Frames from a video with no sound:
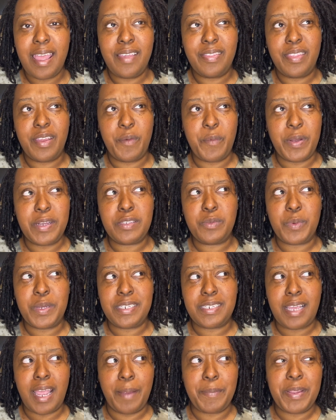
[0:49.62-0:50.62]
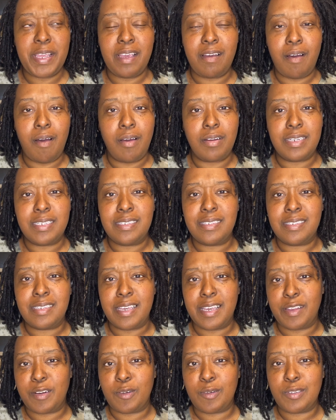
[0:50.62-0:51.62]
There was one time that he called it
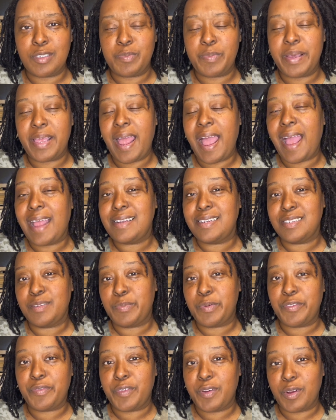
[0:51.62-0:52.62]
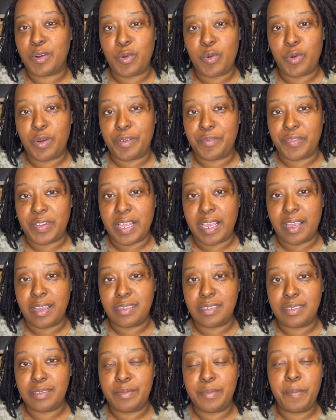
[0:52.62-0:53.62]
Skittles, but I just preferred
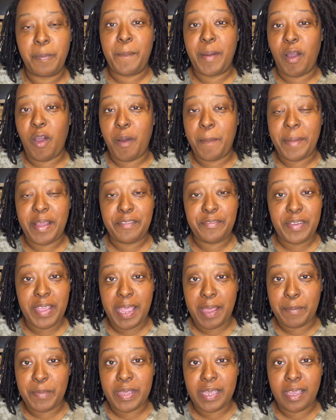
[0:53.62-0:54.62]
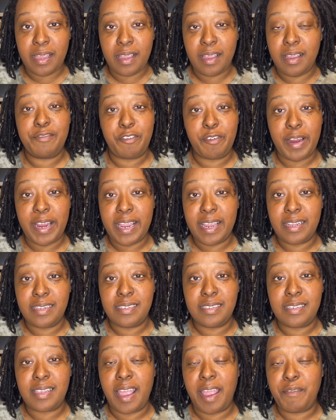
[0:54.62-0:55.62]
cornflakes. All my family,
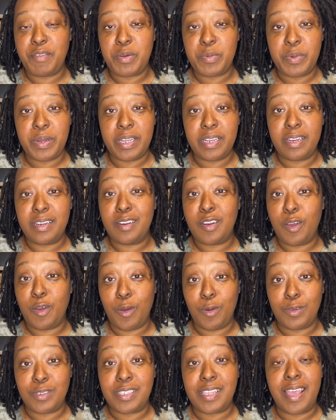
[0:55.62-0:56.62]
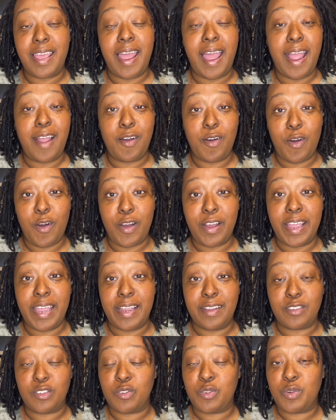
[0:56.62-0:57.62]
friends, everyone knows that I call
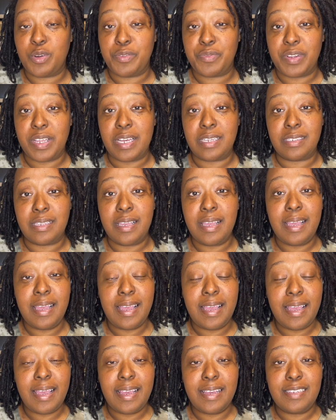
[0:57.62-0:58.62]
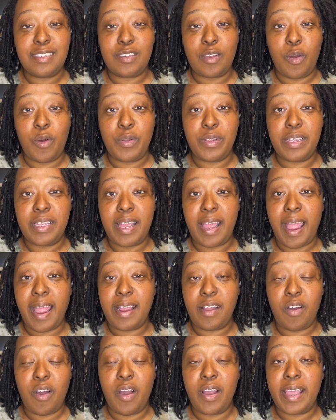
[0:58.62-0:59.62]
cancer cornflakes. It's only,
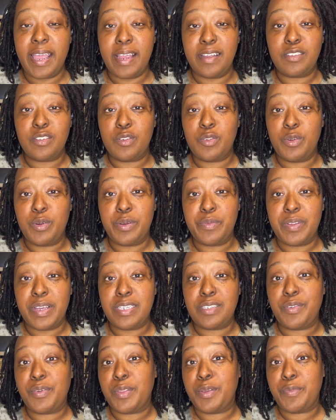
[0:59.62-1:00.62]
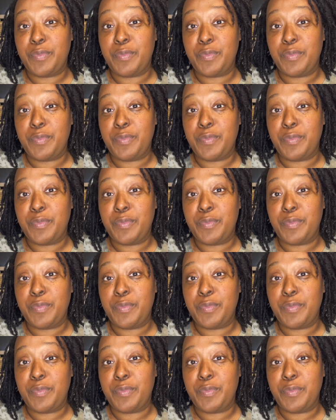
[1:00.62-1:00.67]
I called cancer cornflakes for the